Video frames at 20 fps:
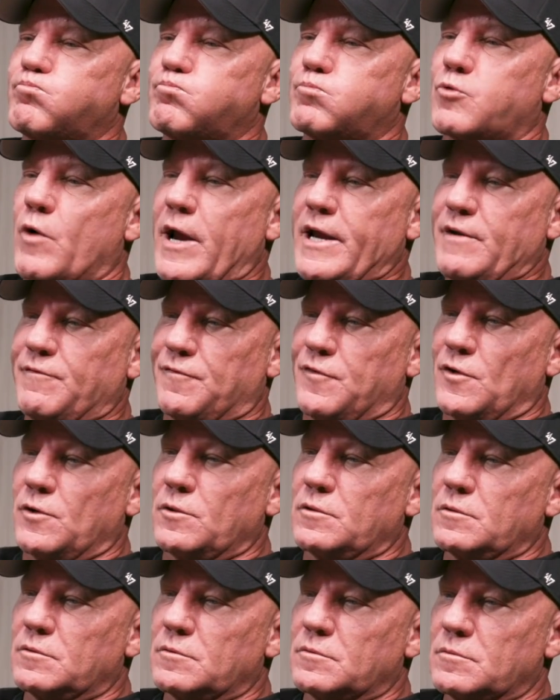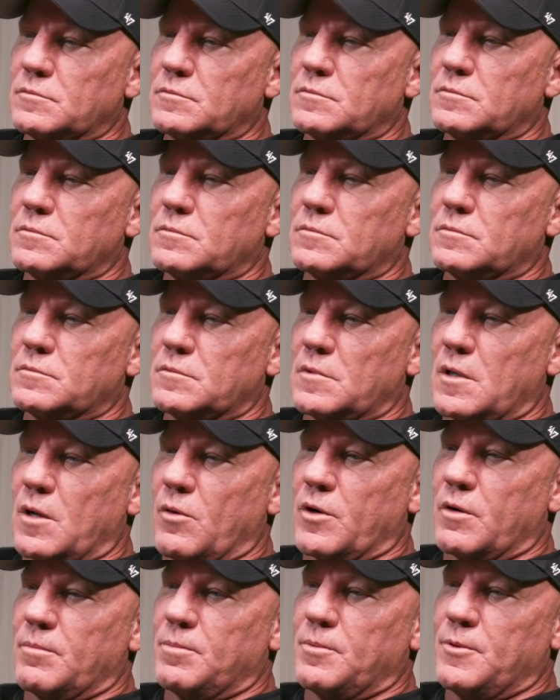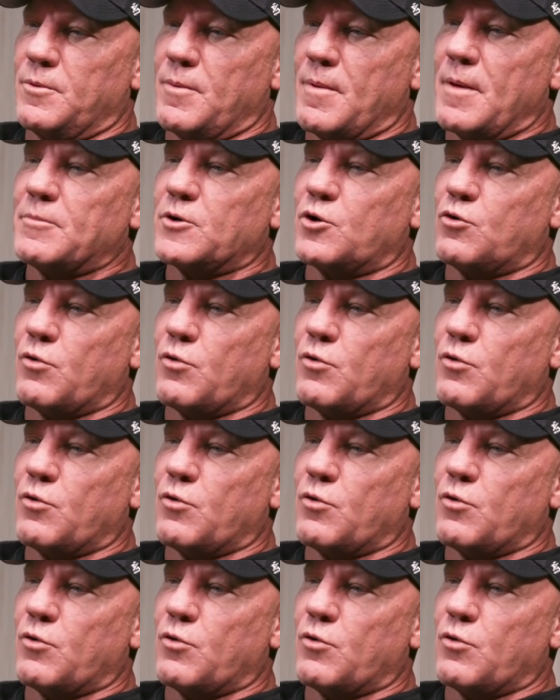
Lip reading: Grateful. I want to be remembered